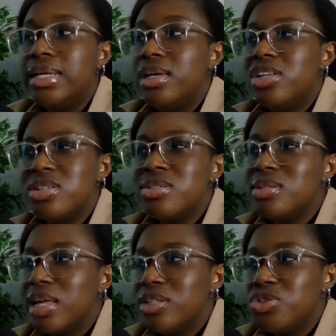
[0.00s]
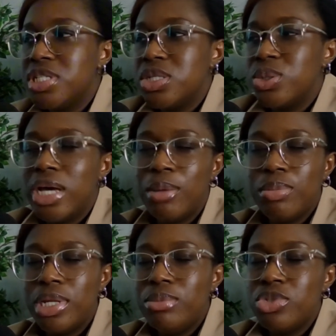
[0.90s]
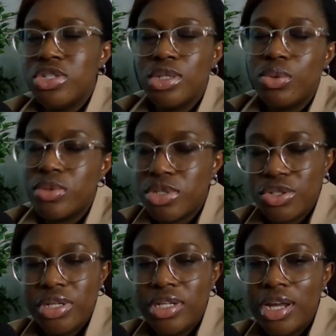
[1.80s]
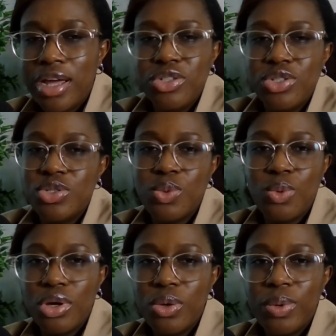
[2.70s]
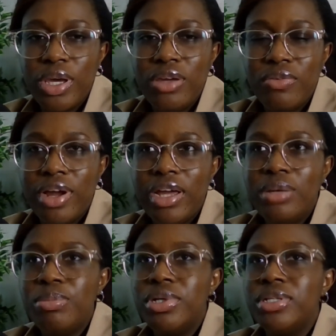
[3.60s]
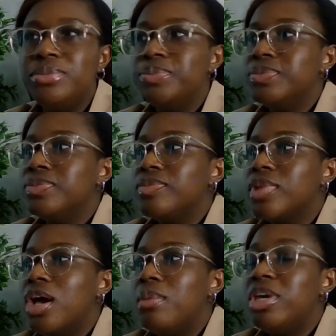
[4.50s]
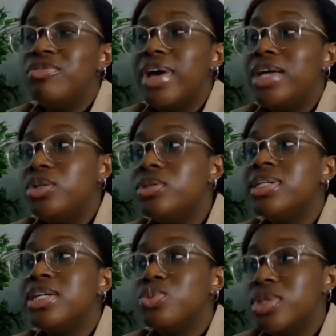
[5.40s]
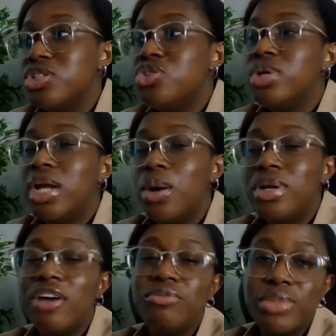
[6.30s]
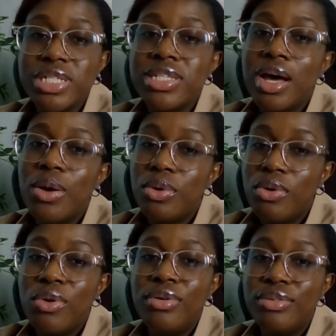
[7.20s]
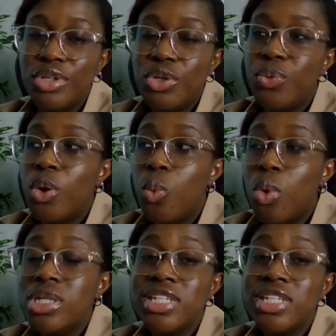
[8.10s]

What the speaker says: it doesn't look like the trade is going to happen, let me just close the trade and just walk away, right? But if I had done that with this trade, I would have missed out on a 1 to